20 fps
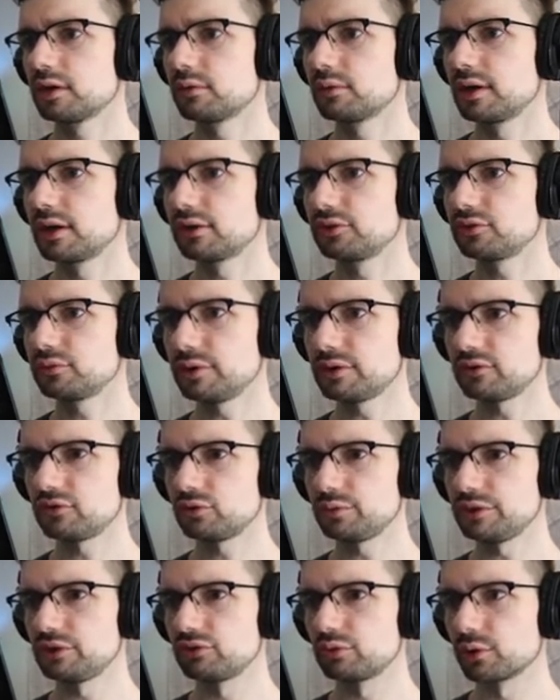Well, do we
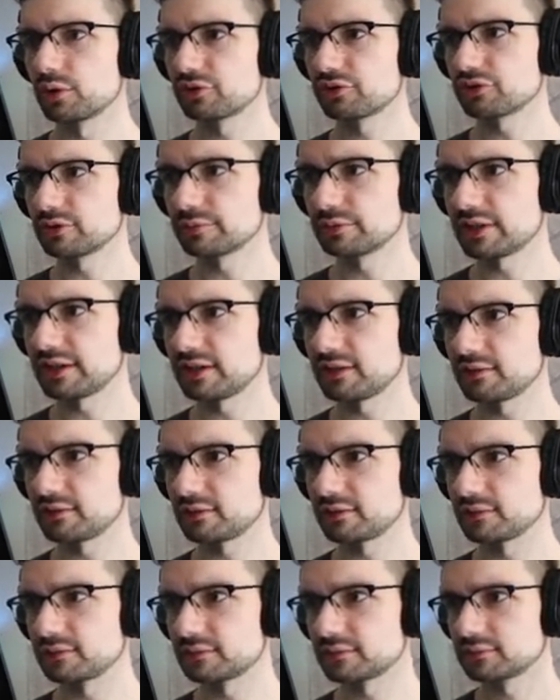do we torch the
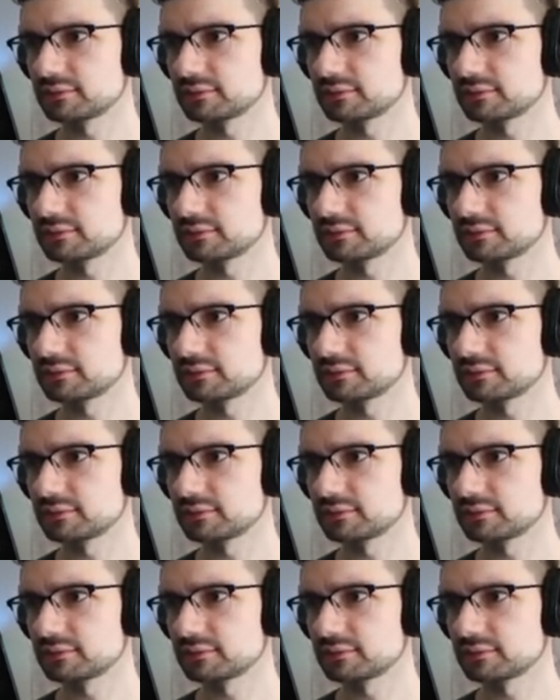place?